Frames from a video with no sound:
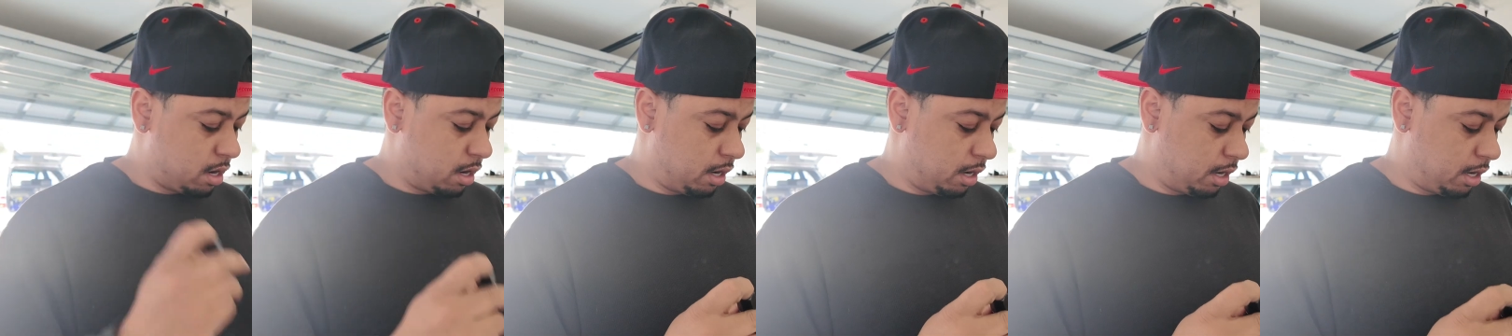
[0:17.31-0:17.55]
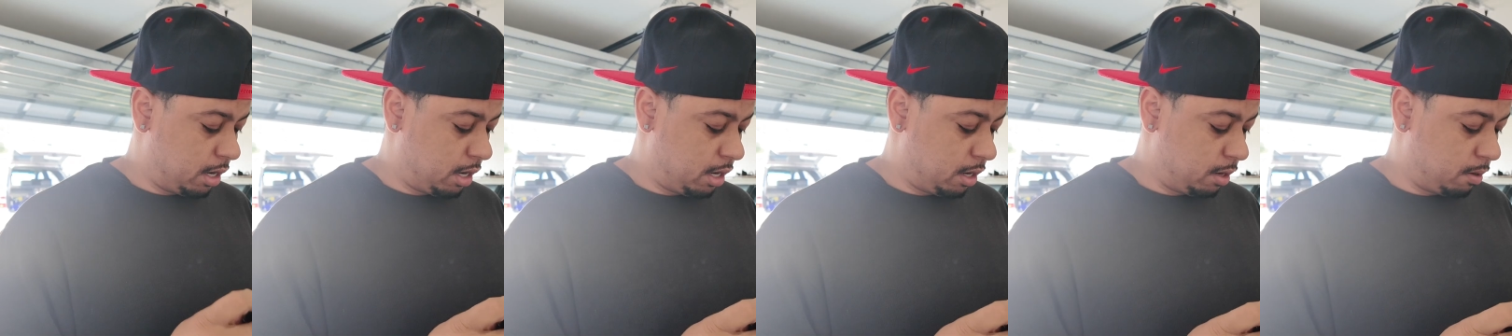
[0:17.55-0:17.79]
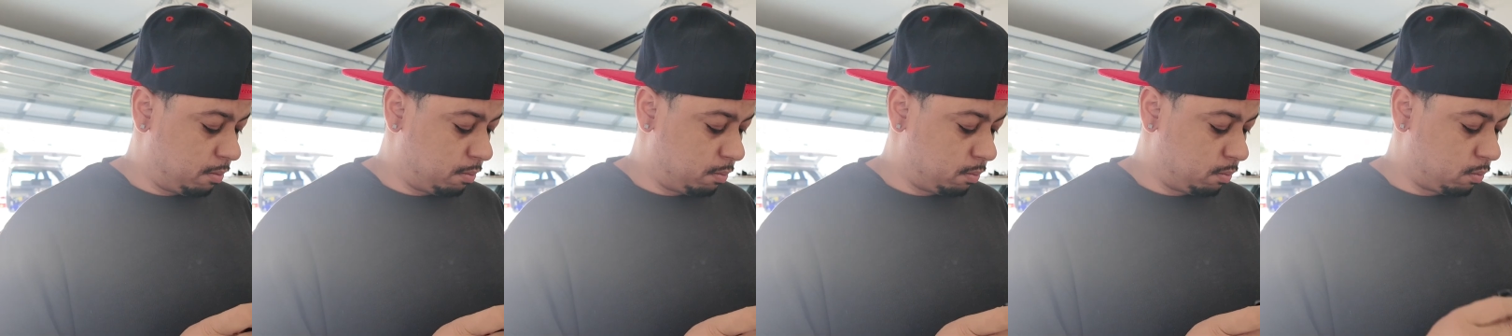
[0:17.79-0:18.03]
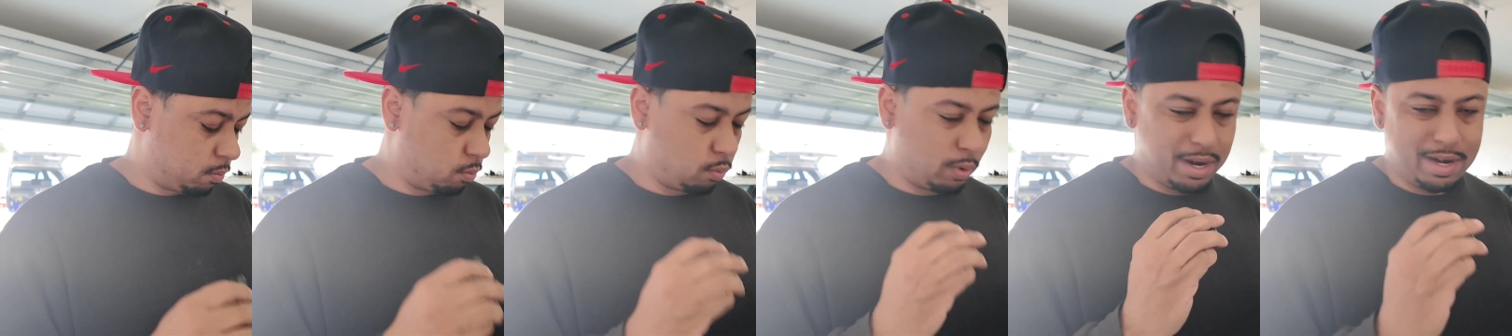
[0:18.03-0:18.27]

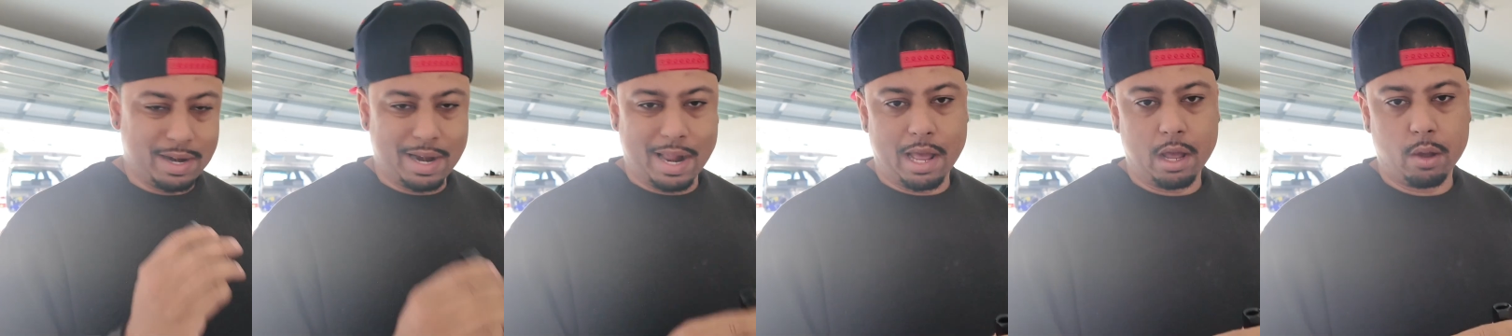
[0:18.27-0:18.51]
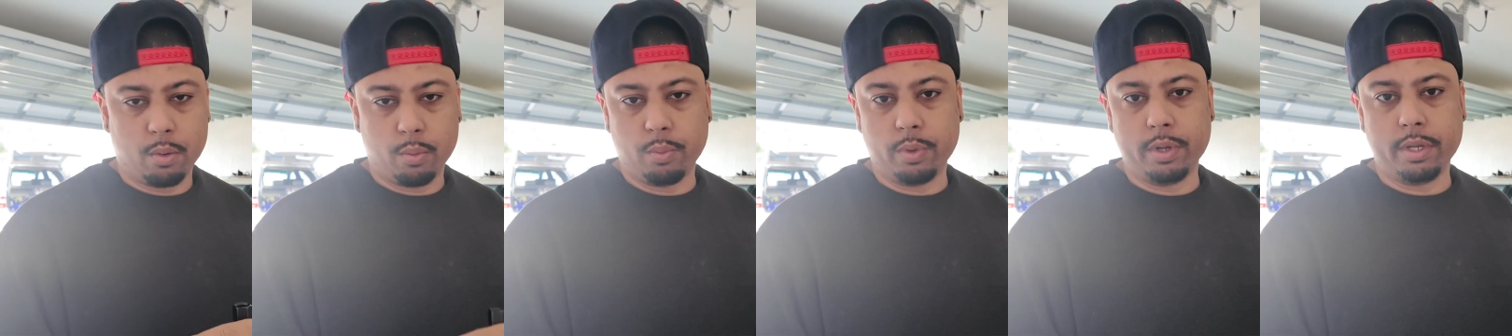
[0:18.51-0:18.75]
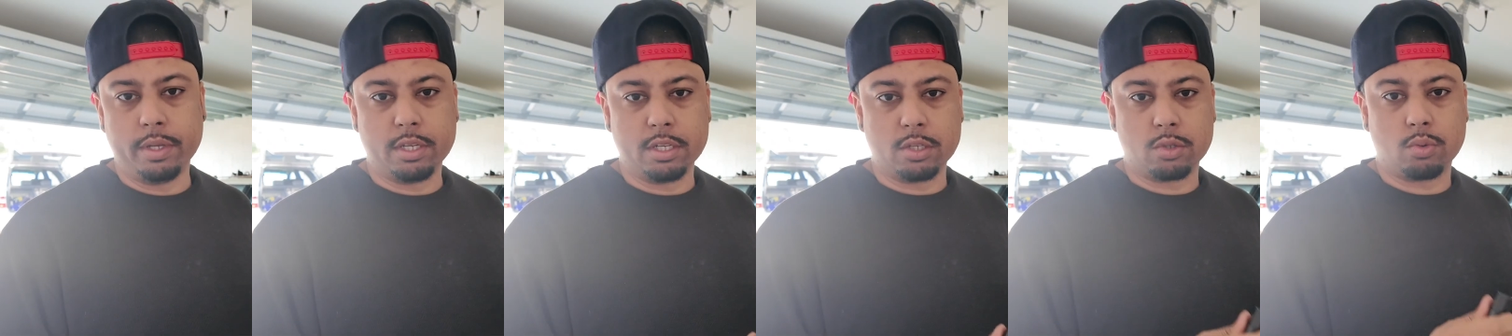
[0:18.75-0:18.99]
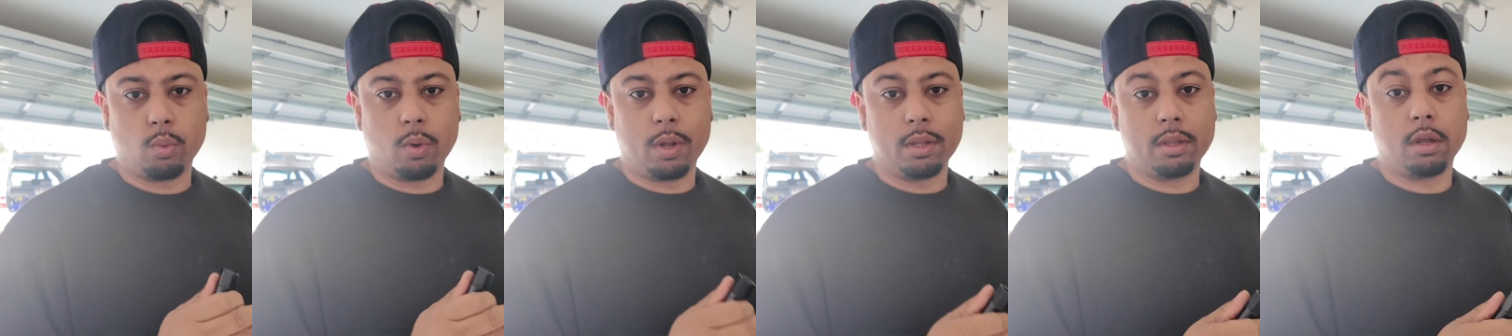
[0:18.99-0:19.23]
Right now, we
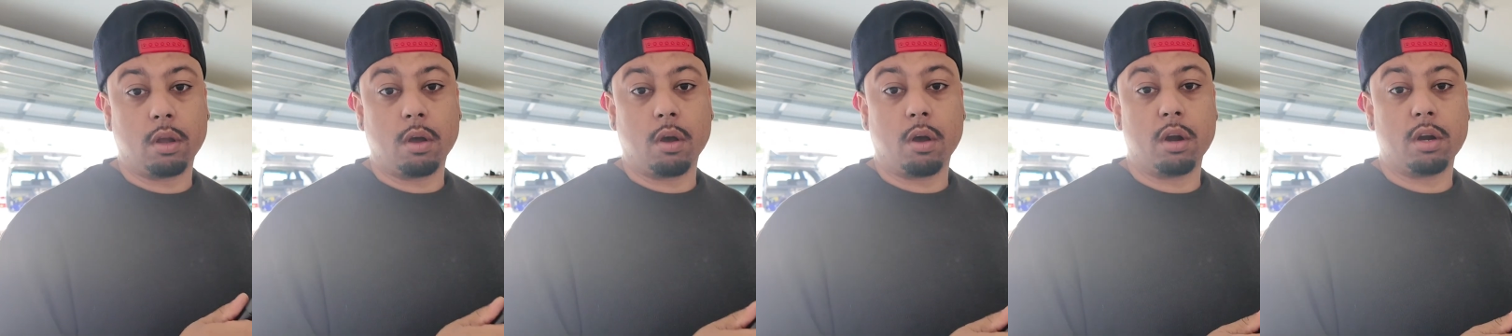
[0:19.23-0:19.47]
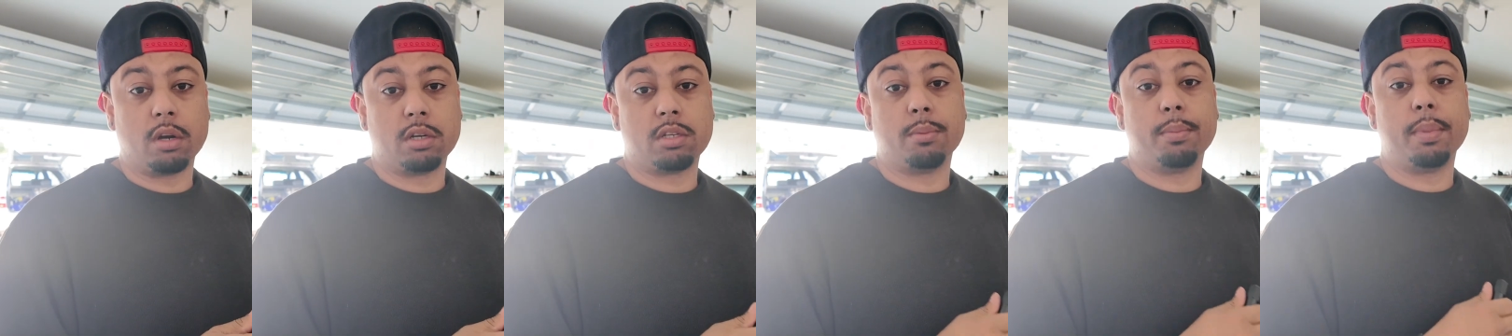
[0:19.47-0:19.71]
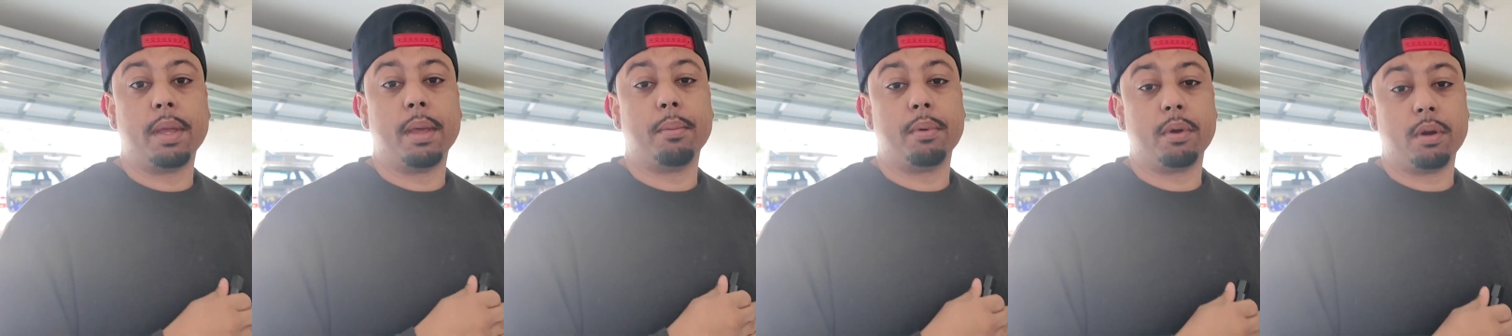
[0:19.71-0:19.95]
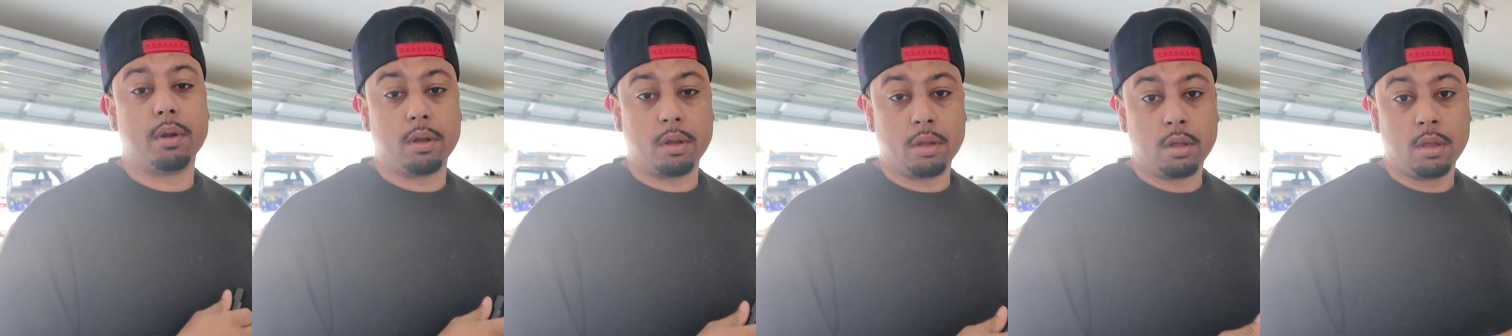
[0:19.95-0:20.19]
just want the car to be
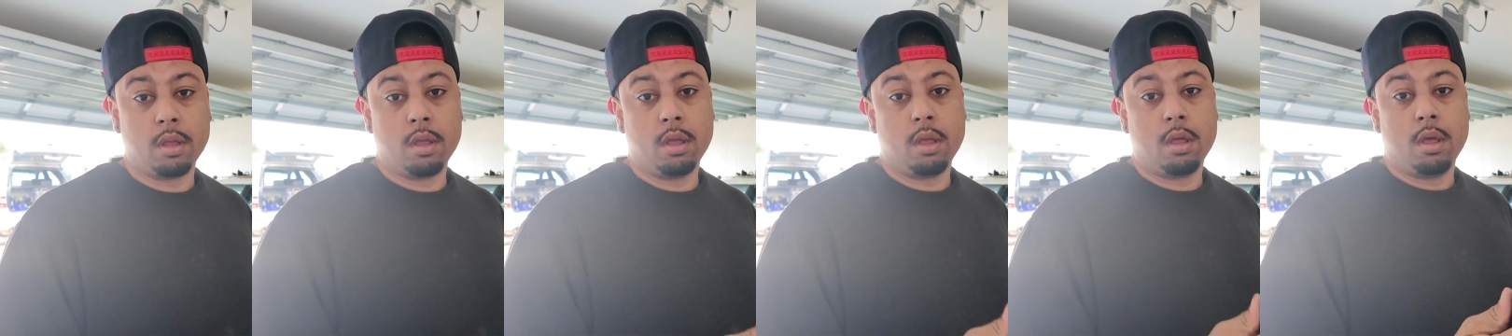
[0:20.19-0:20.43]
able to,